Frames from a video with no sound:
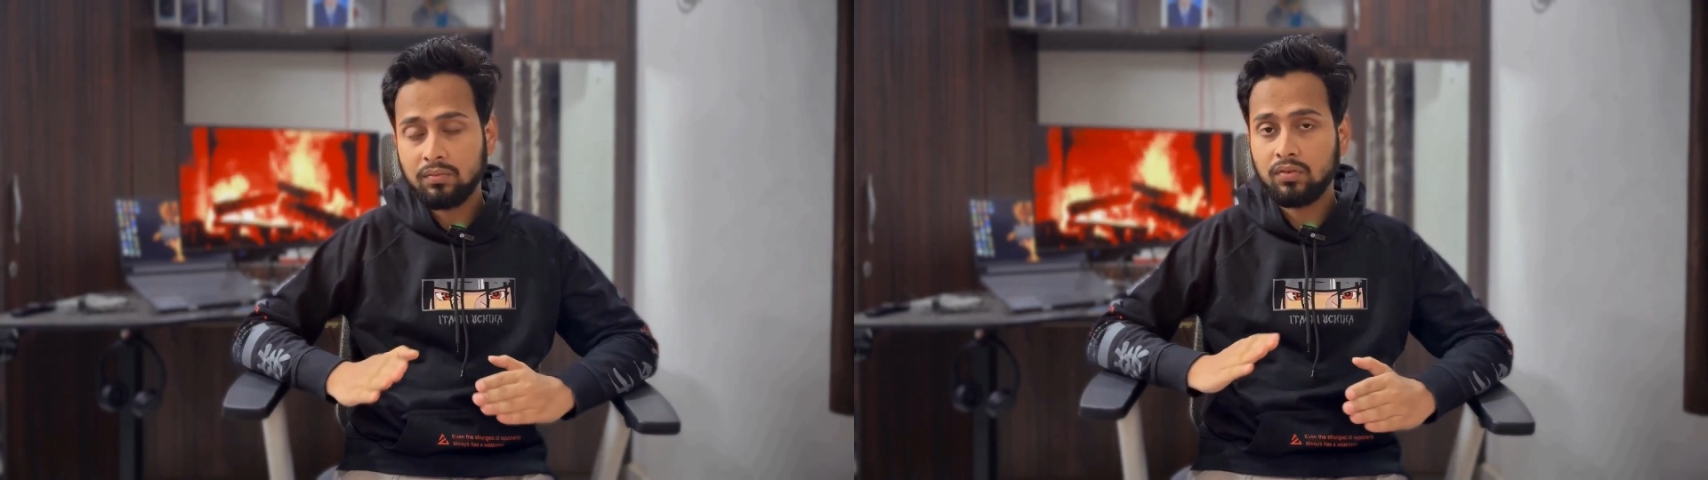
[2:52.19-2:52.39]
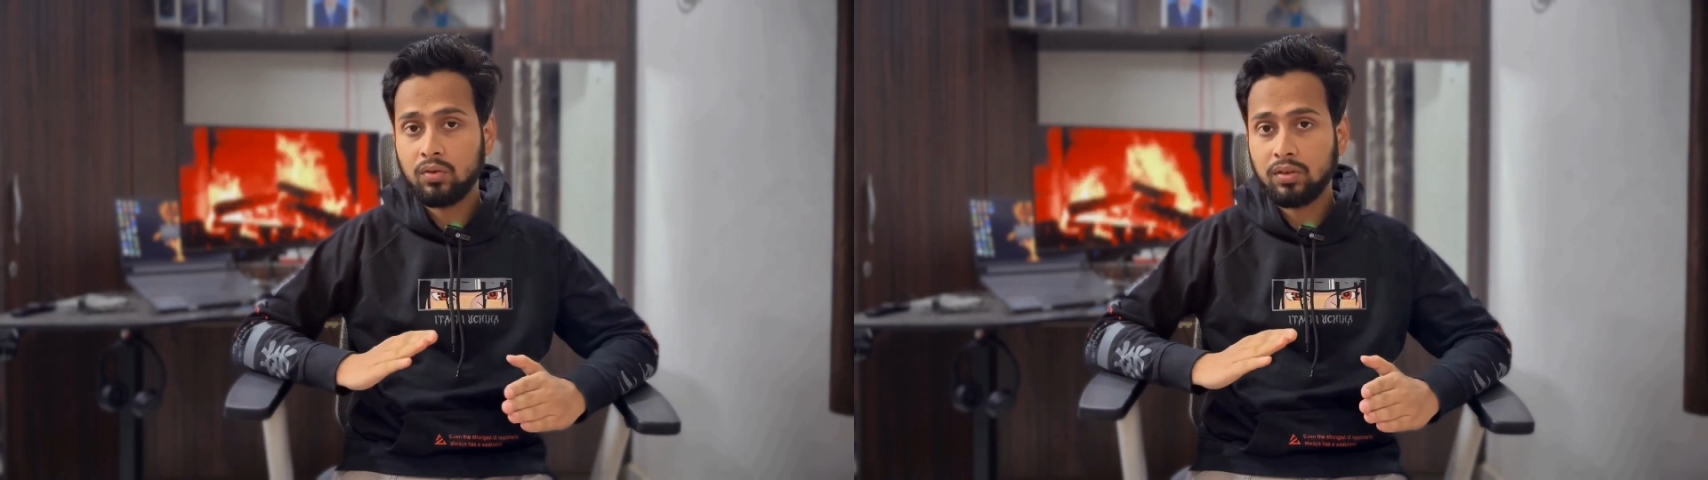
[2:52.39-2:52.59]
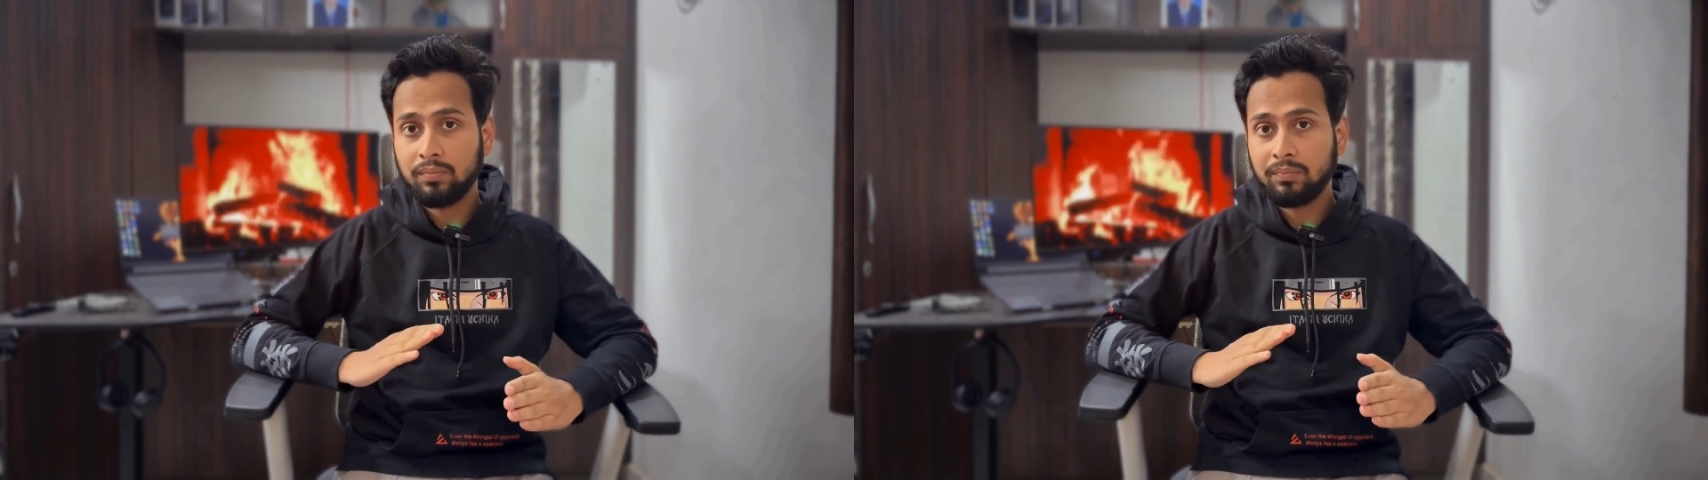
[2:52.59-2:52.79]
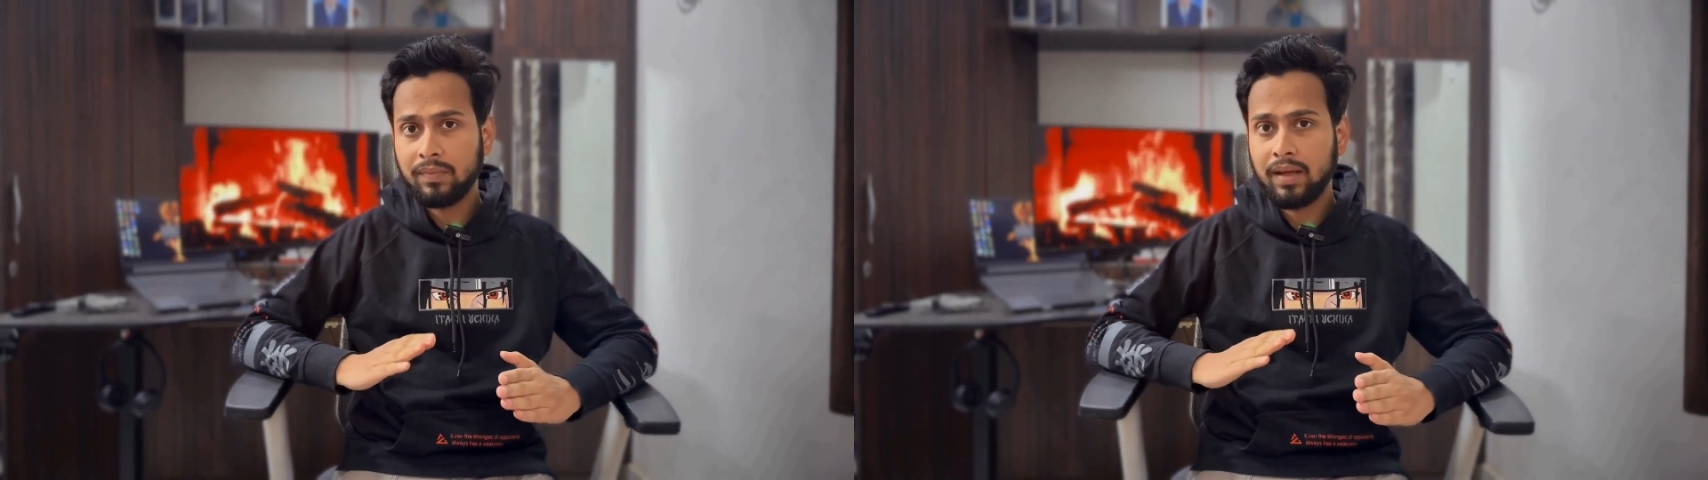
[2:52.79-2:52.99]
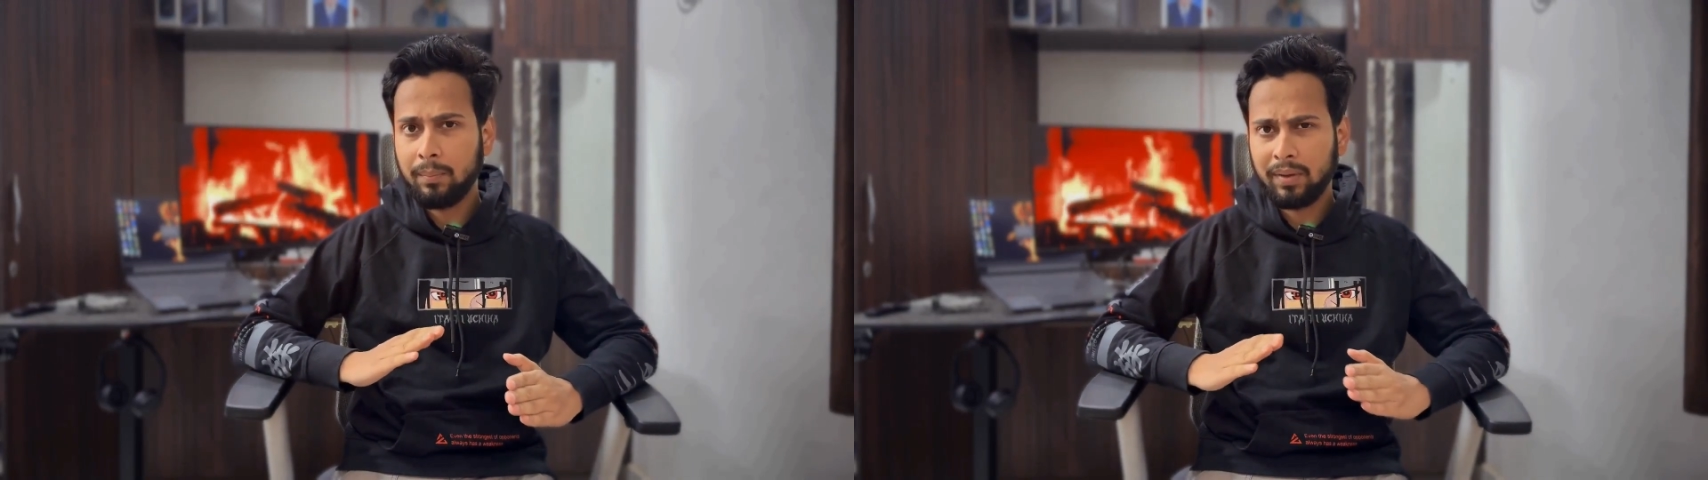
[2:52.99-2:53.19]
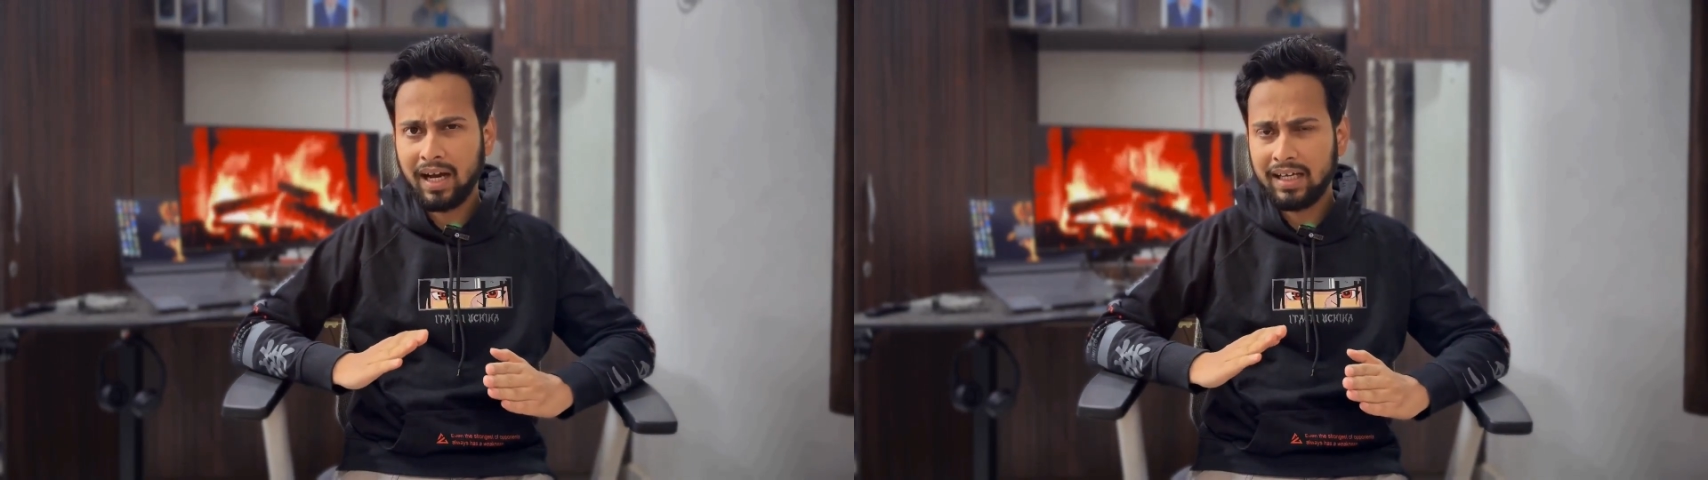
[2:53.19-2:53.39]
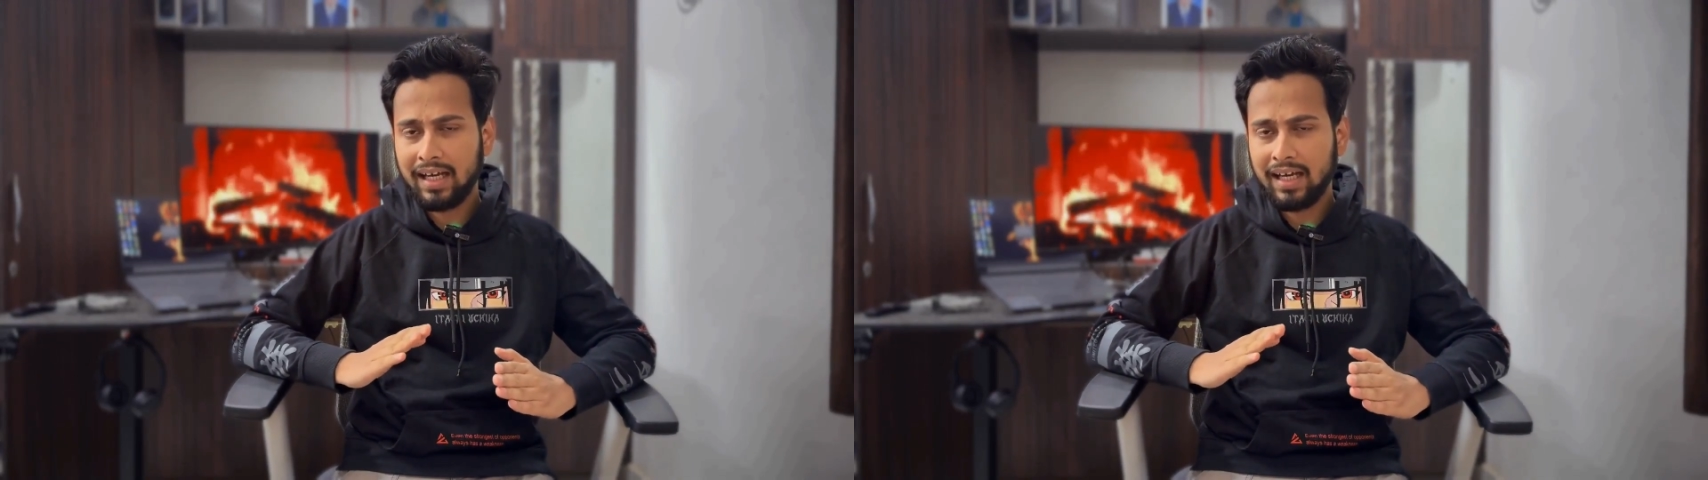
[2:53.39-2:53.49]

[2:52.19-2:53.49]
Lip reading: 4. Apply